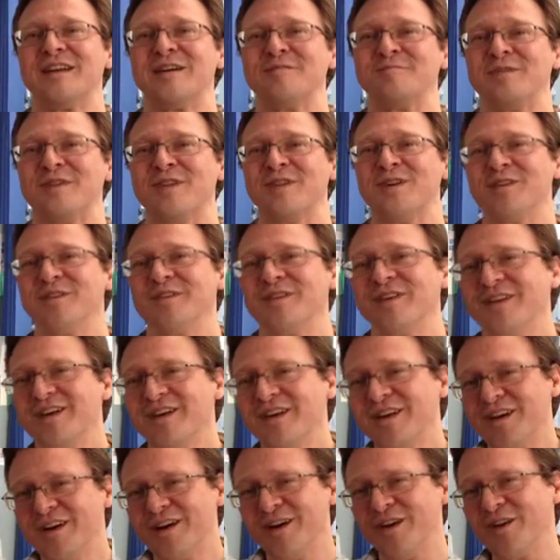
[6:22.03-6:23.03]
up a
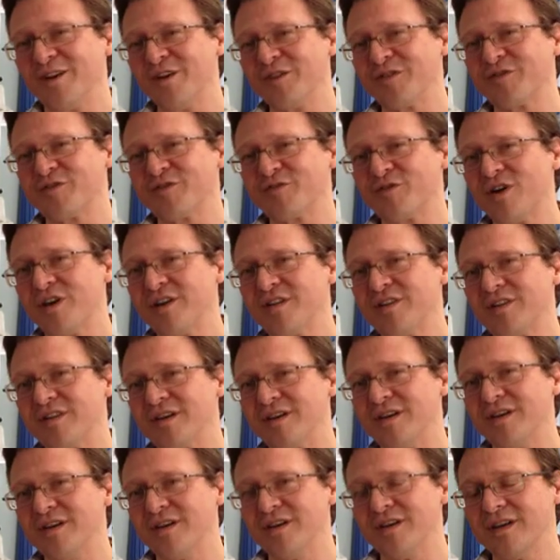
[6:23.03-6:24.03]
lot straighter.